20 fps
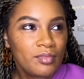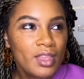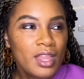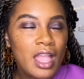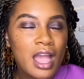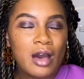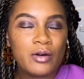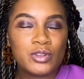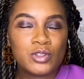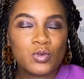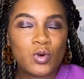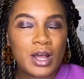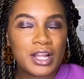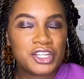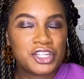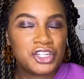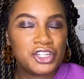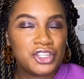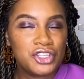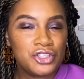I was
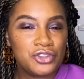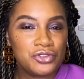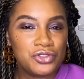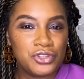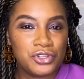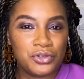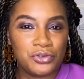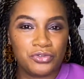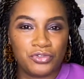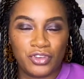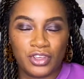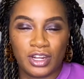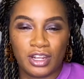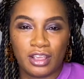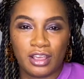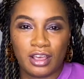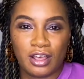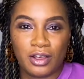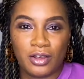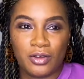watching a YouTube
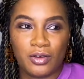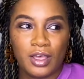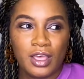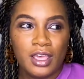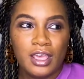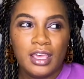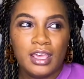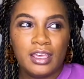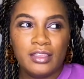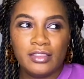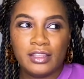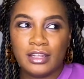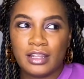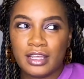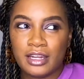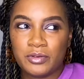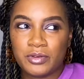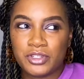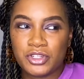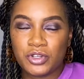video and the lady
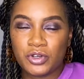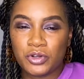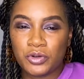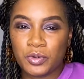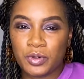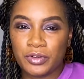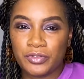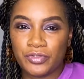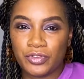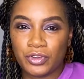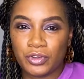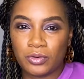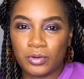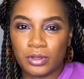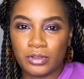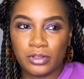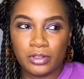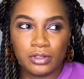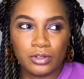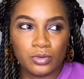was doing a review on
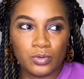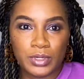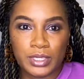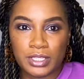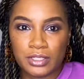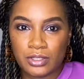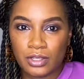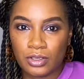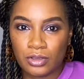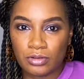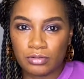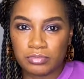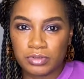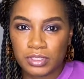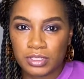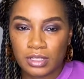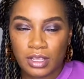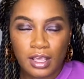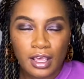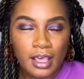the Louise hoops.